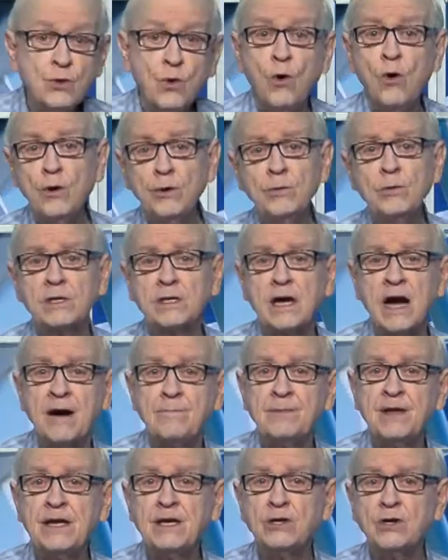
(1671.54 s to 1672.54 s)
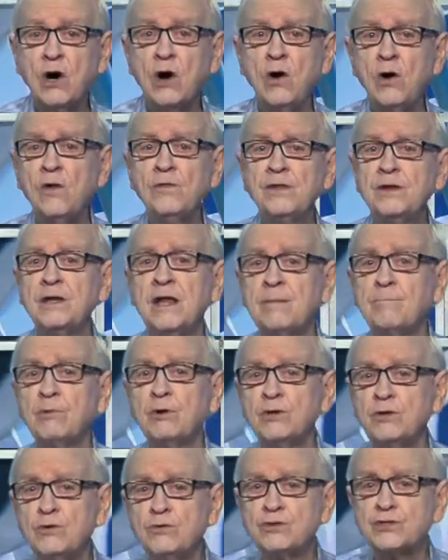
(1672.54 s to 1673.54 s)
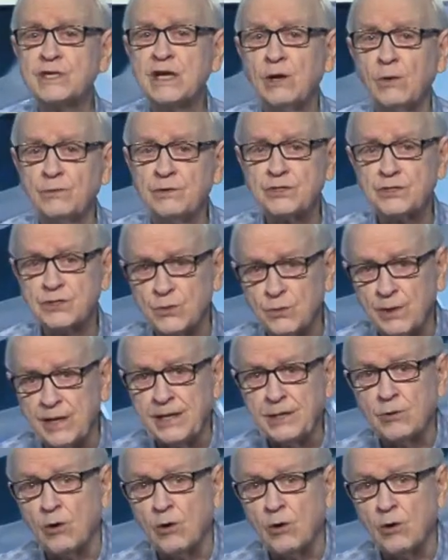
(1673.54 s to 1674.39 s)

order a copy, call the number you see on the screen